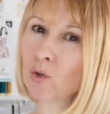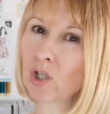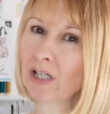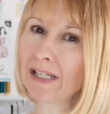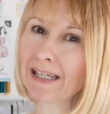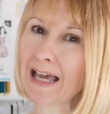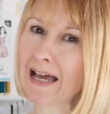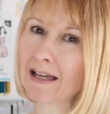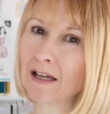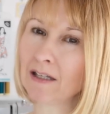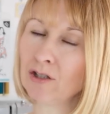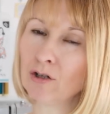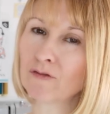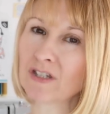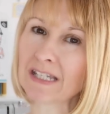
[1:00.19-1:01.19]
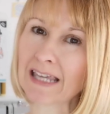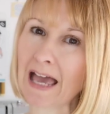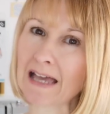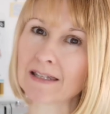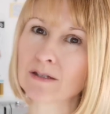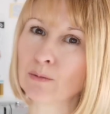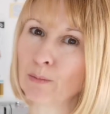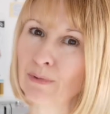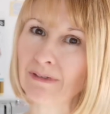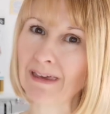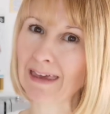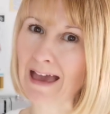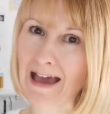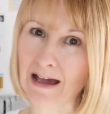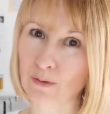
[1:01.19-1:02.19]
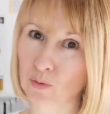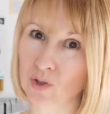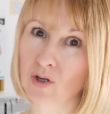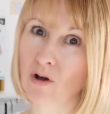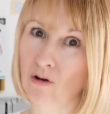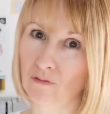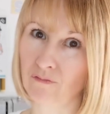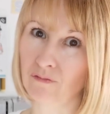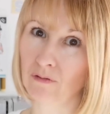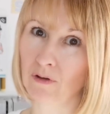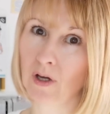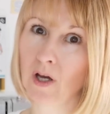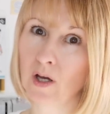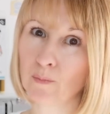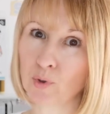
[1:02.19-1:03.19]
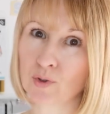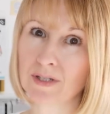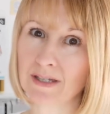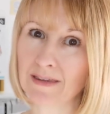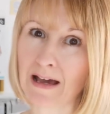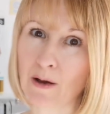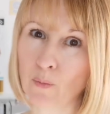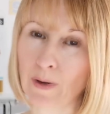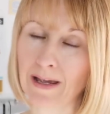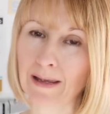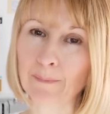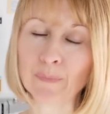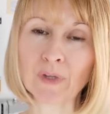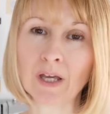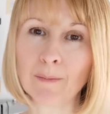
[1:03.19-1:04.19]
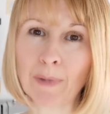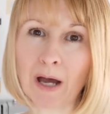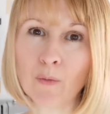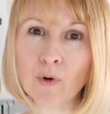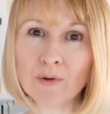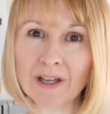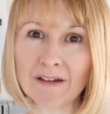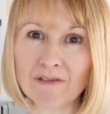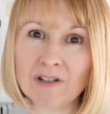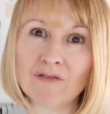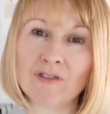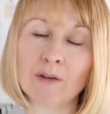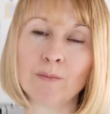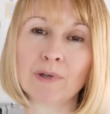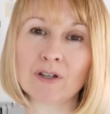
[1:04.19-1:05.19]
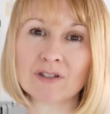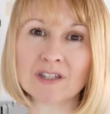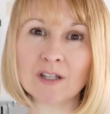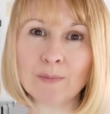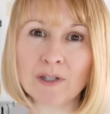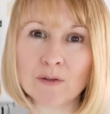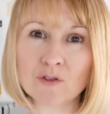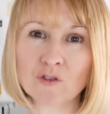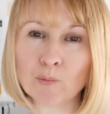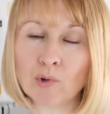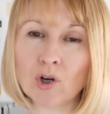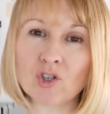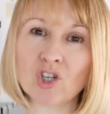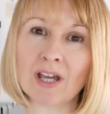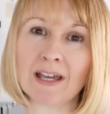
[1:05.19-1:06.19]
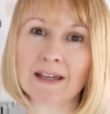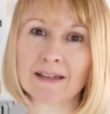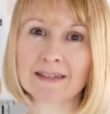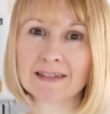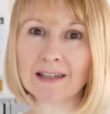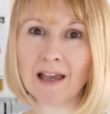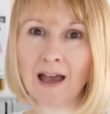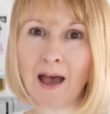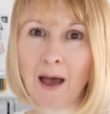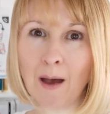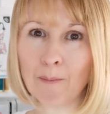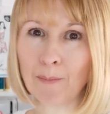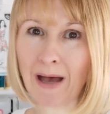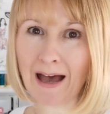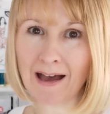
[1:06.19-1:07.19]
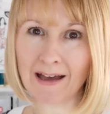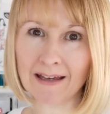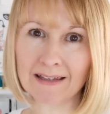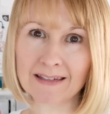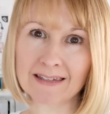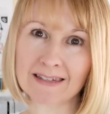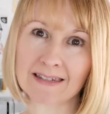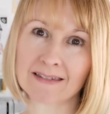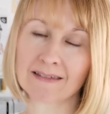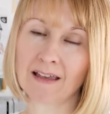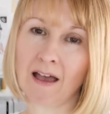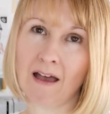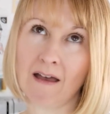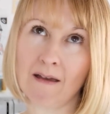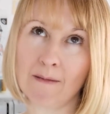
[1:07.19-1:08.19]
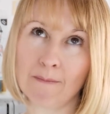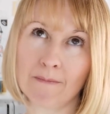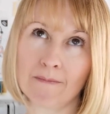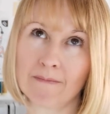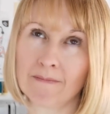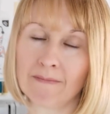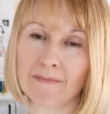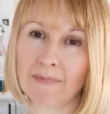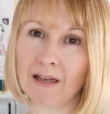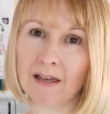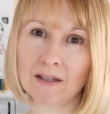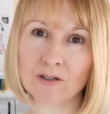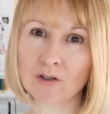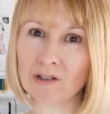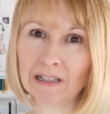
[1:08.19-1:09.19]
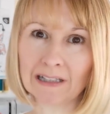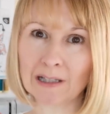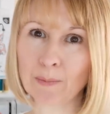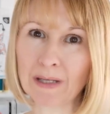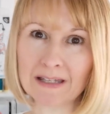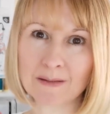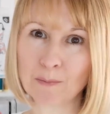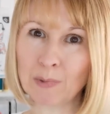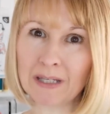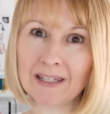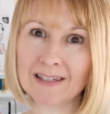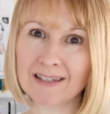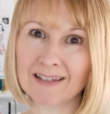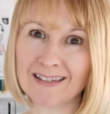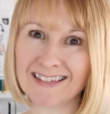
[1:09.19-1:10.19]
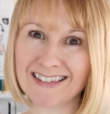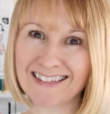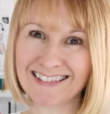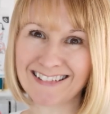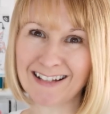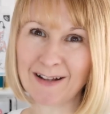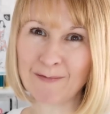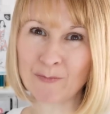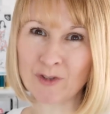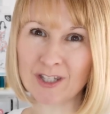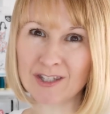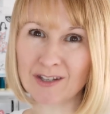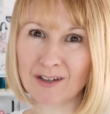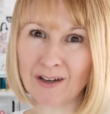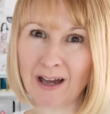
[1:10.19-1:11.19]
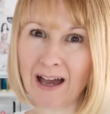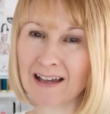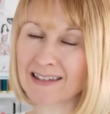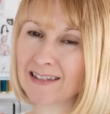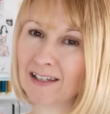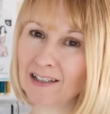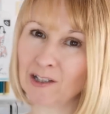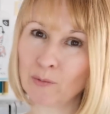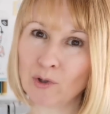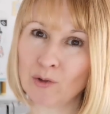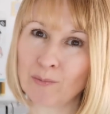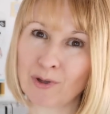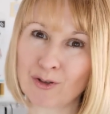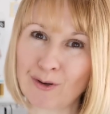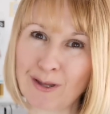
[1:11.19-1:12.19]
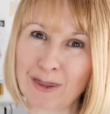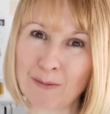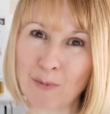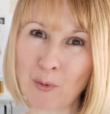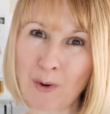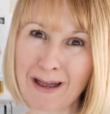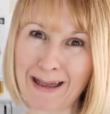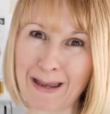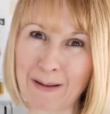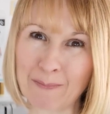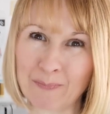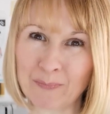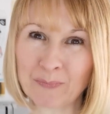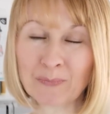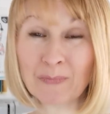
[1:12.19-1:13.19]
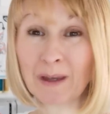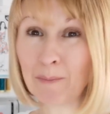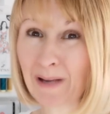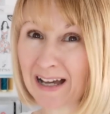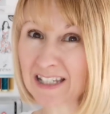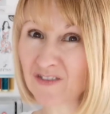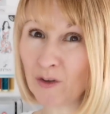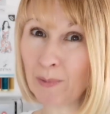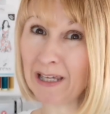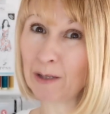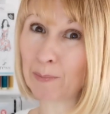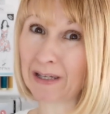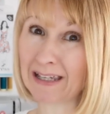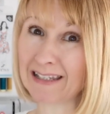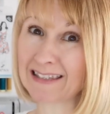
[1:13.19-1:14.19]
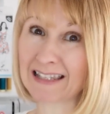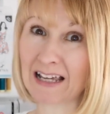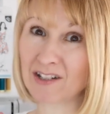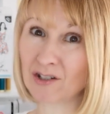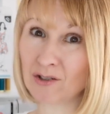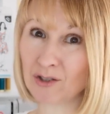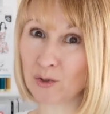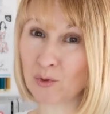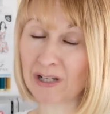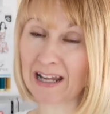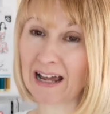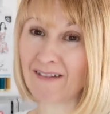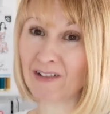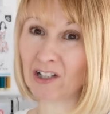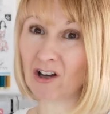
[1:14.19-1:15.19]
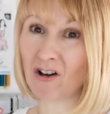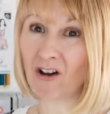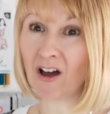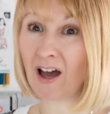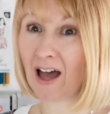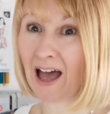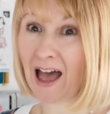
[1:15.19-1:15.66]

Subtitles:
usually get enough to get something out of, put it that way. But I won't get rid of them because they'll be used for projects, bags, and other little bits and pieces. So I certainly won't be throwing them away. But as for big bits, I don't usually have a lot.